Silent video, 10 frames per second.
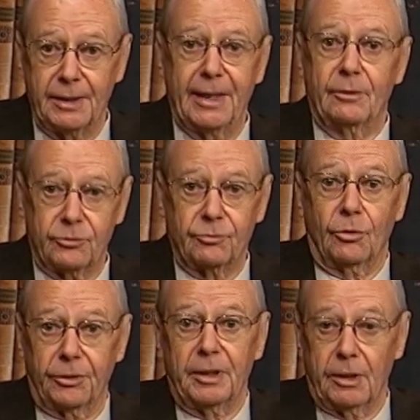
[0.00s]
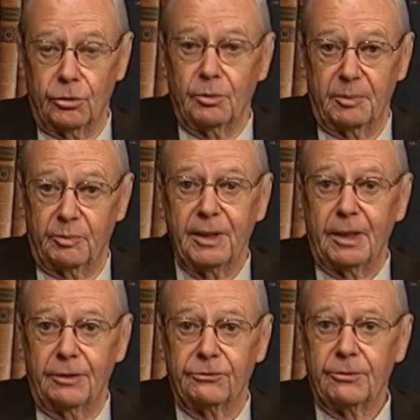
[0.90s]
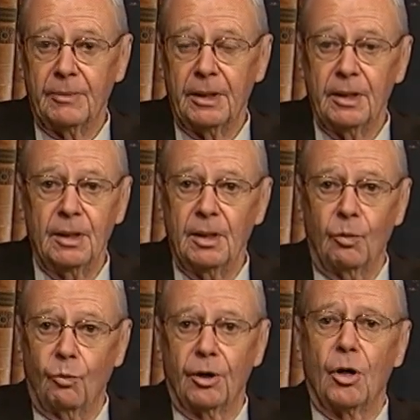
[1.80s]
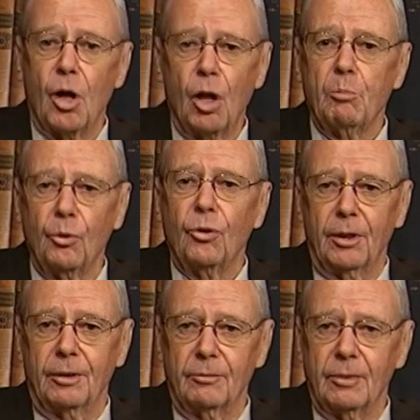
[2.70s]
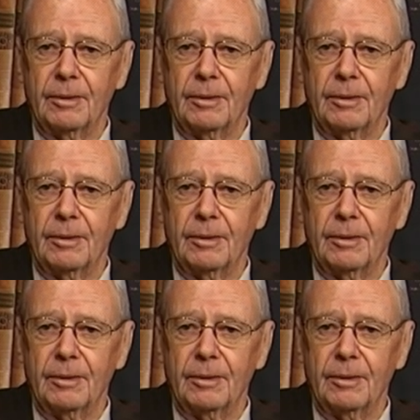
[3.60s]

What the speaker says: And I was looking at human beings. We're all born